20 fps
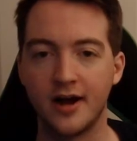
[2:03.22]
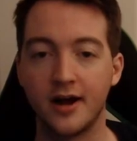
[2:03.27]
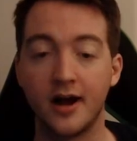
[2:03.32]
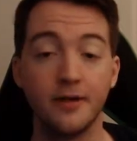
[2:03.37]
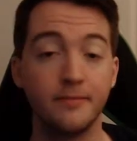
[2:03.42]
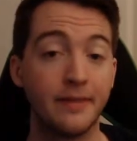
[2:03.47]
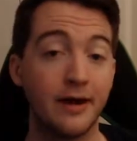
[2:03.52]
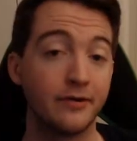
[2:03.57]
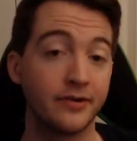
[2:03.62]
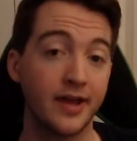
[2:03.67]

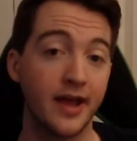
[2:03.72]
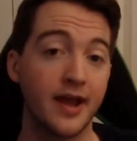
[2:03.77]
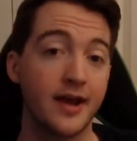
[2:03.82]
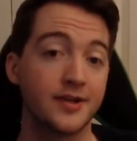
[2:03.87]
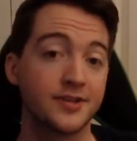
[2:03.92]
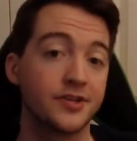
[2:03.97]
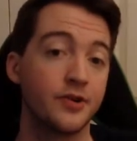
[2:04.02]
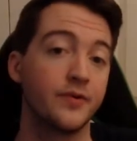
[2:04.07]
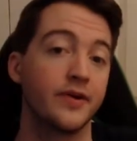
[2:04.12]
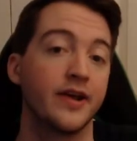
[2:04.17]
Unbound
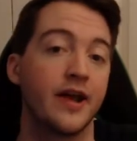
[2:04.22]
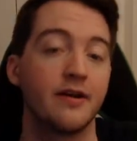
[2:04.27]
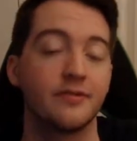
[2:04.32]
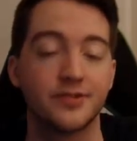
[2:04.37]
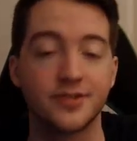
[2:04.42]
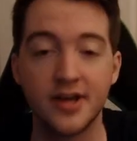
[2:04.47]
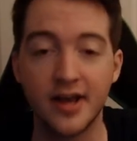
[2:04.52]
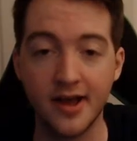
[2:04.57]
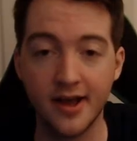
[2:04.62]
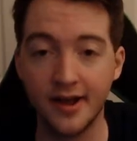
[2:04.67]
Chaos going
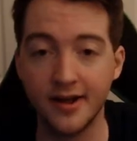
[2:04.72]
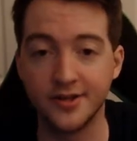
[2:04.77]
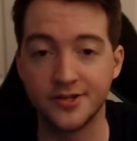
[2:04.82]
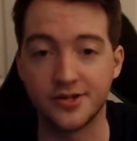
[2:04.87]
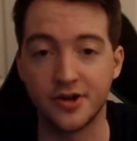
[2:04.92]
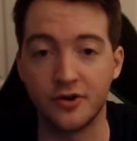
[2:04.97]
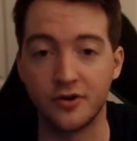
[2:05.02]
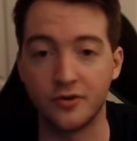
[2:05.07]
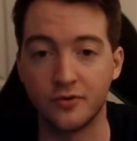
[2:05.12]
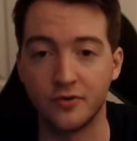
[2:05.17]
out.
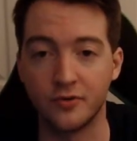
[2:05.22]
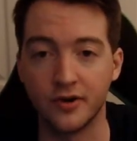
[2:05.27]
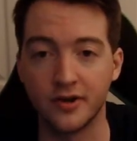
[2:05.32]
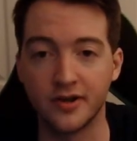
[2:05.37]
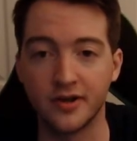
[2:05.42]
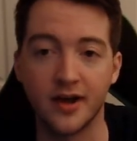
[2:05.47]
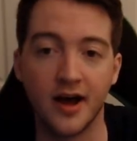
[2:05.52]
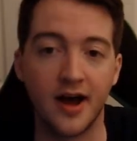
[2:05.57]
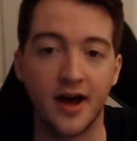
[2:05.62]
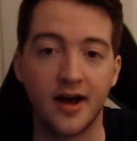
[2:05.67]

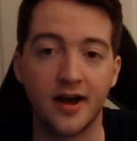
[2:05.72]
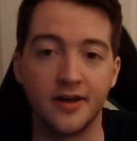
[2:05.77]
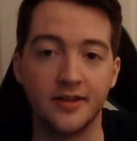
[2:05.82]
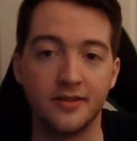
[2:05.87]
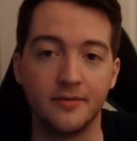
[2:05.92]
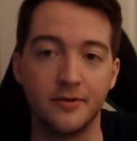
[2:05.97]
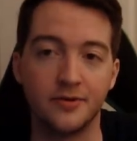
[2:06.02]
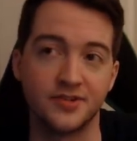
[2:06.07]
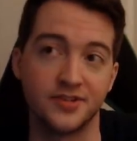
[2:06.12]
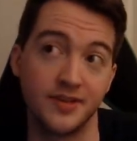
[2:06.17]
So
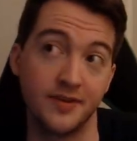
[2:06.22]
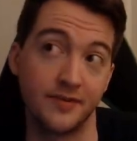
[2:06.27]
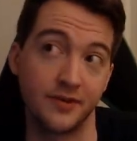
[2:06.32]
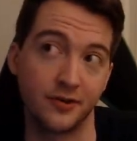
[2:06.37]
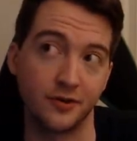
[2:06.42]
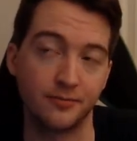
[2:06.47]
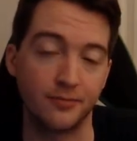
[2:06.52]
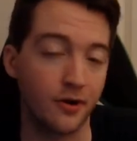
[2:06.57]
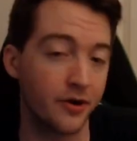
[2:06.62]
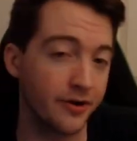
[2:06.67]
the most
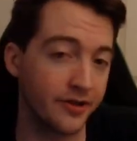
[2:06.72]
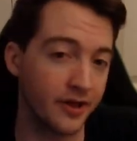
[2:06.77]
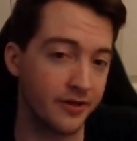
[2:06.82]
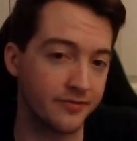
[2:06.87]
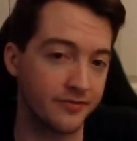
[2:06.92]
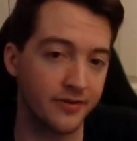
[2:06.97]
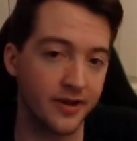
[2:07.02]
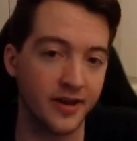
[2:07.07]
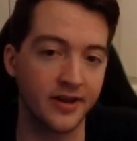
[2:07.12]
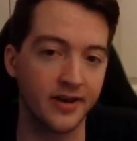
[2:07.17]
difficult part of
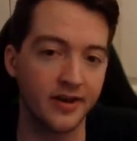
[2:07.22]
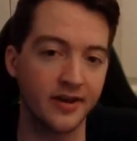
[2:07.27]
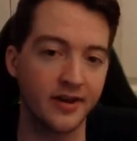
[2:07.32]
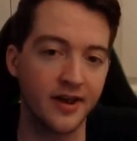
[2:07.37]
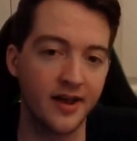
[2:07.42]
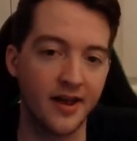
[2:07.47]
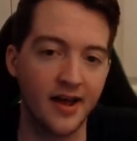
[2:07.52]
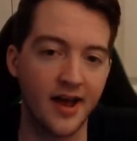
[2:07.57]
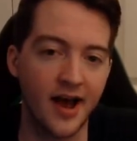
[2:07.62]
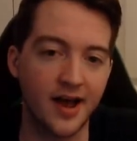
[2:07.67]
that fight,
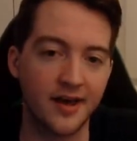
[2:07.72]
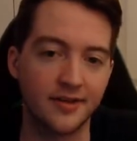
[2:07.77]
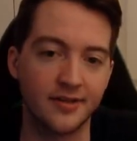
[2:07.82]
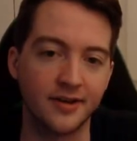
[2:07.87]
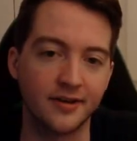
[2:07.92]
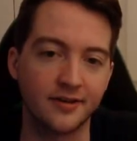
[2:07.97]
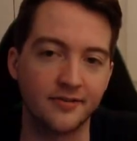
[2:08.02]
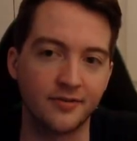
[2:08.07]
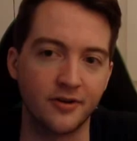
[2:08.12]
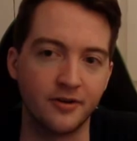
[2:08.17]
I
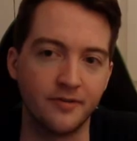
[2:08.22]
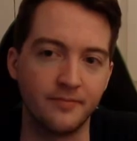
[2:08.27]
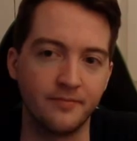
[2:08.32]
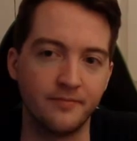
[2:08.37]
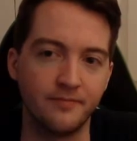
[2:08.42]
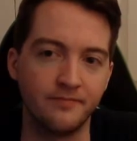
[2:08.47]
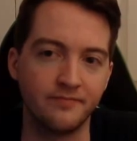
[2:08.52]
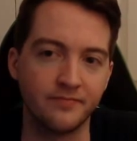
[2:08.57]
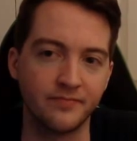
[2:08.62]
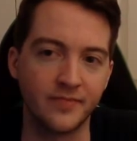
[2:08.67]
think
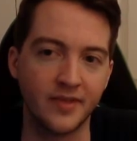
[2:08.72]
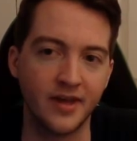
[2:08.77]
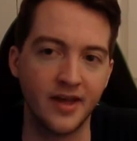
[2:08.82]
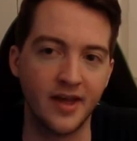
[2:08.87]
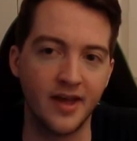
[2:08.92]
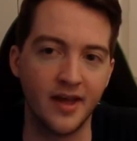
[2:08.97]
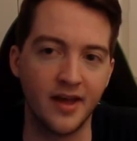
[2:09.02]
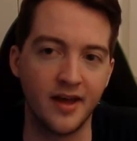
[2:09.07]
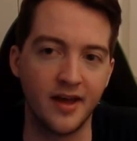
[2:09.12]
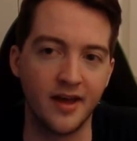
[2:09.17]
from
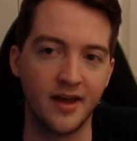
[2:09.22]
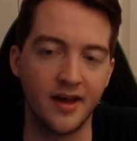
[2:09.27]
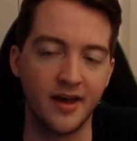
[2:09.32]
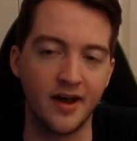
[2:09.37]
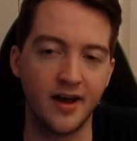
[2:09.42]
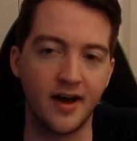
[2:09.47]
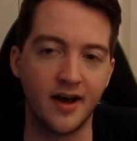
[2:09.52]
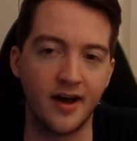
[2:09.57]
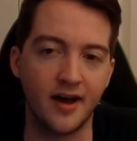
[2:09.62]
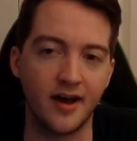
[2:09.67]

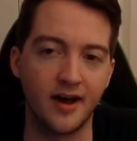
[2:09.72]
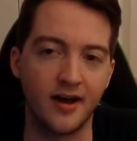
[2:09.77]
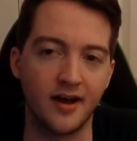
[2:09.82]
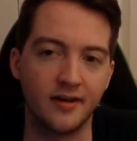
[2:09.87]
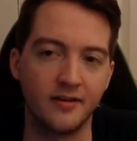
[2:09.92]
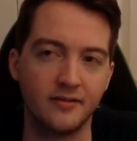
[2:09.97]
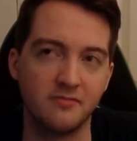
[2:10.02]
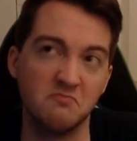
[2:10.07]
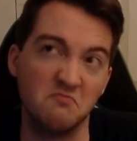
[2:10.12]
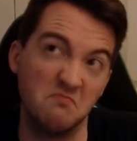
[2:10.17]

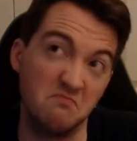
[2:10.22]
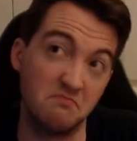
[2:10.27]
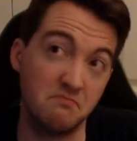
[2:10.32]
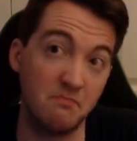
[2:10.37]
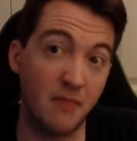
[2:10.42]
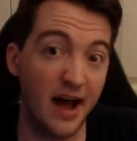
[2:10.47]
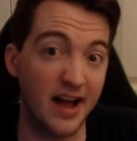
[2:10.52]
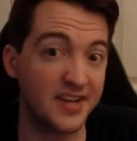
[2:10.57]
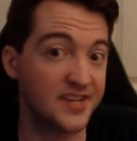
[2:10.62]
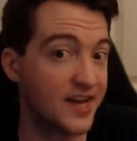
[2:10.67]

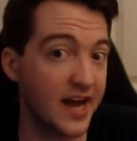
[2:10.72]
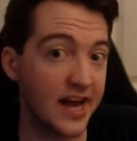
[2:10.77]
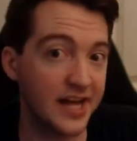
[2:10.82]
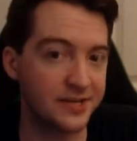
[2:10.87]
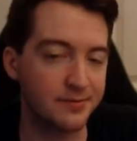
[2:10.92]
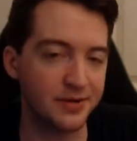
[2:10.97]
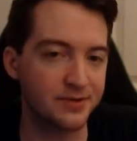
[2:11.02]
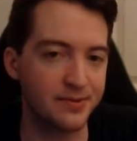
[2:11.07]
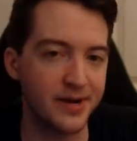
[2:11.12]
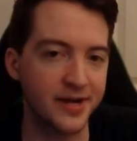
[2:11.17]
my
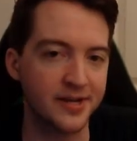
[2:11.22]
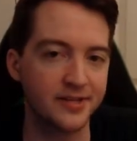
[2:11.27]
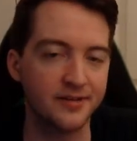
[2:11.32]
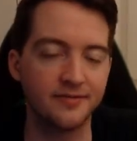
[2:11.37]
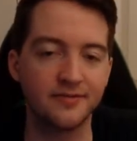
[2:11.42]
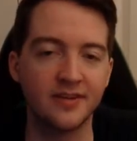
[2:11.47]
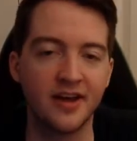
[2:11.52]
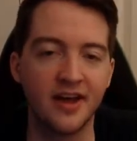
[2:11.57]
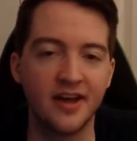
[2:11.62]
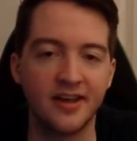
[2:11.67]
side's
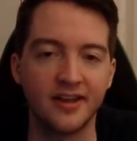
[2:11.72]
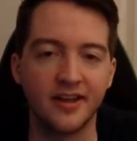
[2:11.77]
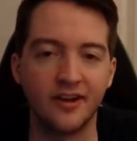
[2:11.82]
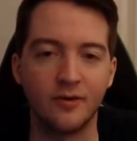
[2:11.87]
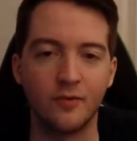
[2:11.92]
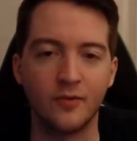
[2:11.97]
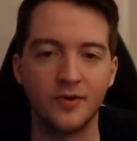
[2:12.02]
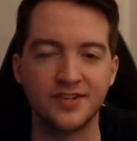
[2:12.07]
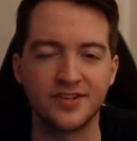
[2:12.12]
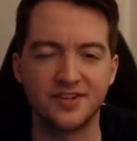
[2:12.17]
perspective,
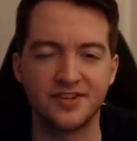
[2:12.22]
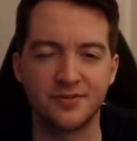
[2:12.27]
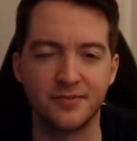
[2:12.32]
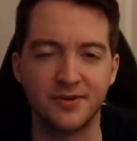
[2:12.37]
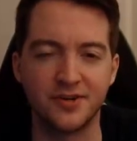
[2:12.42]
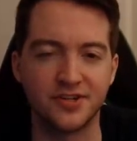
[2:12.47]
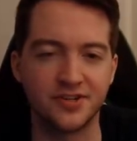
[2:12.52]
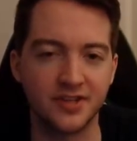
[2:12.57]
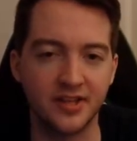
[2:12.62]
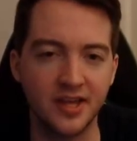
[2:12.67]
wasn't
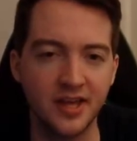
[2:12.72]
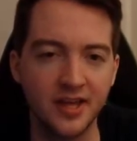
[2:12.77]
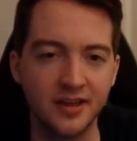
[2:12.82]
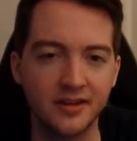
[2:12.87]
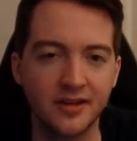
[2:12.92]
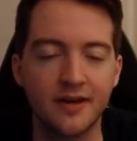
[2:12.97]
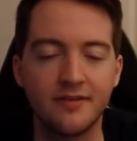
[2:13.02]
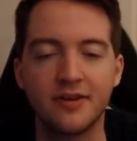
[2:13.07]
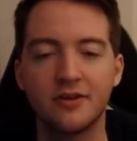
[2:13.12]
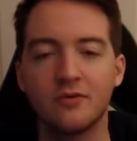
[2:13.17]
so much as the
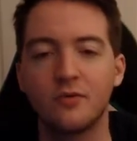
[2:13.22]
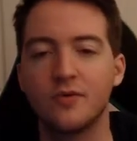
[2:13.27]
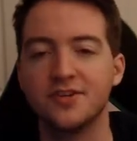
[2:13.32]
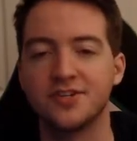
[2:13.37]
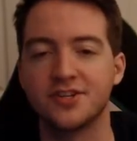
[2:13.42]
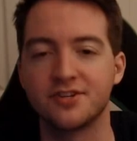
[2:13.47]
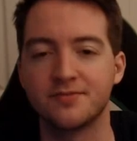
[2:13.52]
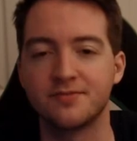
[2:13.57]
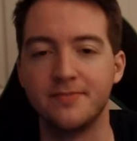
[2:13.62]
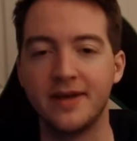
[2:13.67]
healing of it,
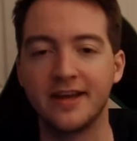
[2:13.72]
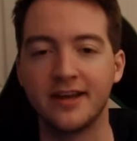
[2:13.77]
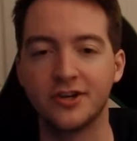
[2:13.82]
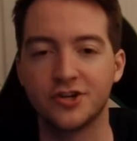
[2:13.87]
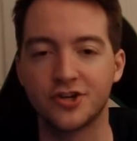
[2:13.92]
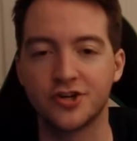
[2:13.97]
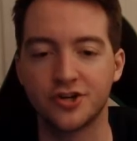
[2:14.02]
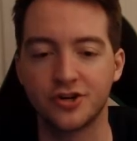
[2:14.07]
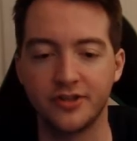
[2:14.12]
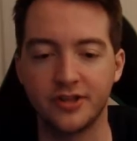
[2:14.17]
was just
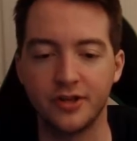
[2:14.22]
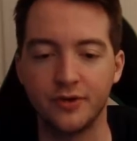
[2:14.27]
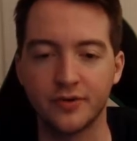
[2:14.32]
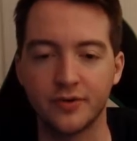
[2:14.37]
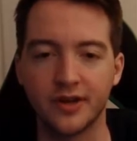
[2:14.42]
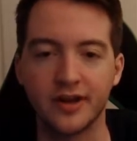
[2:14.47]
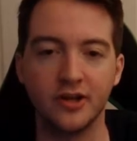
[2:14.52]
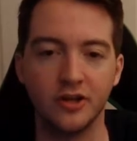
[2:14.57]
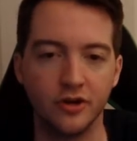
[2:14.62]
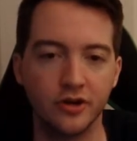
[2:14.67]
making sure that
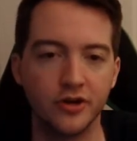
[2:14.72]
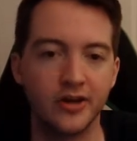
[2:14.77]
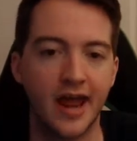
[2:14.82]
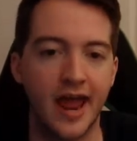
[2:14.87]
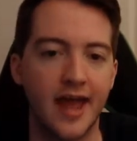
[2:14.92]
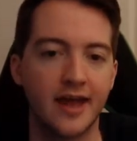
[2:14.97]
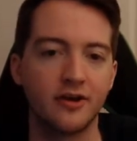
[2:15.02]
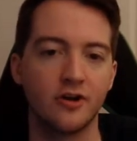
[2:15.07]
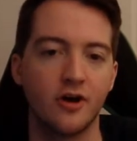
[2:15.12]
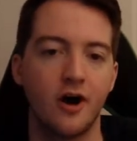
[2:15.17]
you were getting
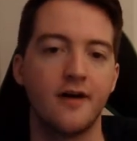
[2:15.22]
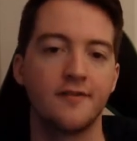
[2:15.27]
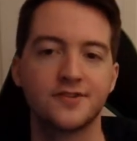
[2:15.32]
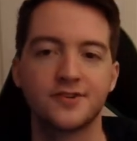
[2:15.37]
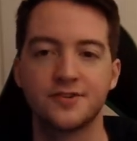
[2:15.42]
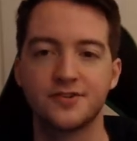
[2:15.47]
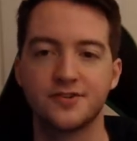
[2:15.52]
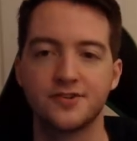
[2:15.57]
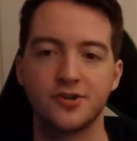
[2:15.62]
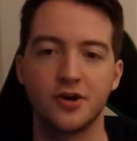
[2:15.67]
good
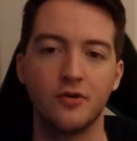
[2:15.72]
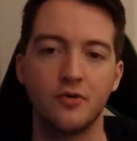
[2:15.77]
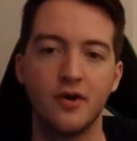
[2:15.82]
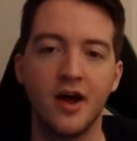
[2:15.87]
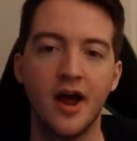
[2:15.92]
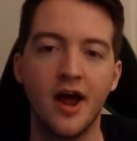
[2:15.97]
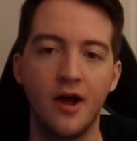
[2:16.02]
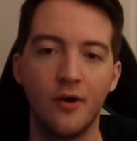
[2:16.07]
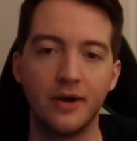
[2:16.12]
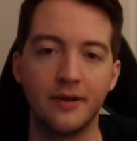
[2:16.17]
handoffs.
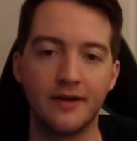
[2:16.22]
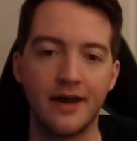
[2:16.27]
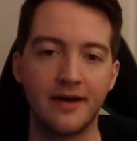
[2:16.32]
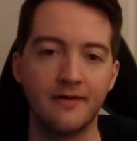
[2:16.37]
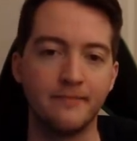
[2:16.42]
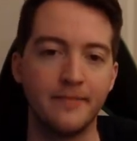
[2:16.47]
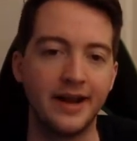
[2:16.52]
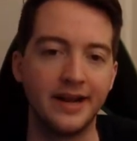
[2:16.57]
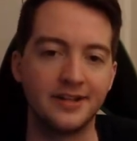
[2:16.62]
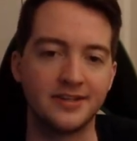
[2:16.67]
So we would
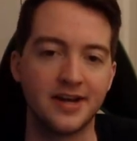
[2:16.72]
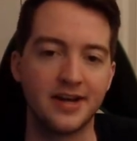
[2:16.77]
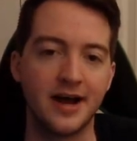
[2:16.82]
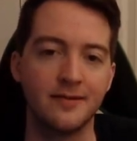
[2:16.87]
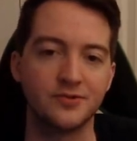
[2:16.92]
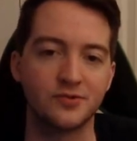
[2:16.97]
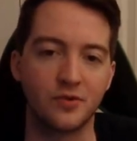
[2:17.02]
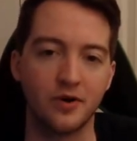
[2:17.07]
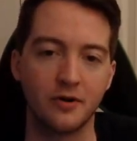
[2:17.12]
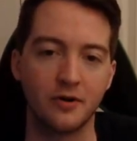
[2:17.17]
have many
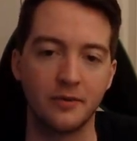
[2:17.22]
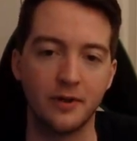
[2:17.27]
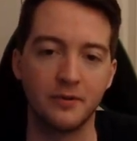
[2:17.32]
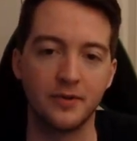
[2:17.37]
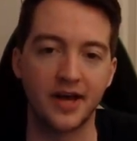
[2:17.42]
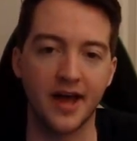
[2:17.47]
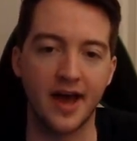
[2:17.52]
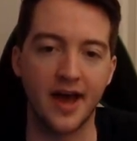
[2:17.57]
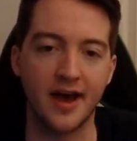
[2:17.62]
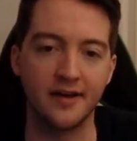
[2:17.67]
times where
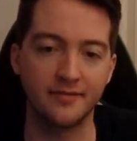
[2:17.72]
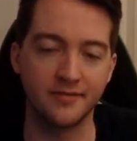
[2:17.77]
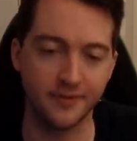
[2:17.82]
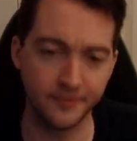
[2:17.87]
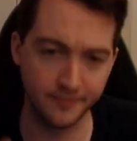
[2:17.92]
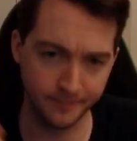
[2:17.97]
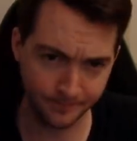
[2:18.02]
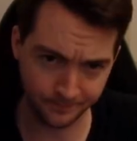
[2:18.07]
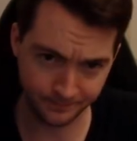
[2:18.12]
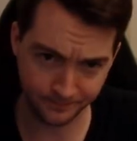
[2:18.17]
we would
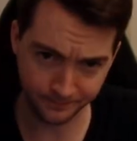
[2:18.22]
have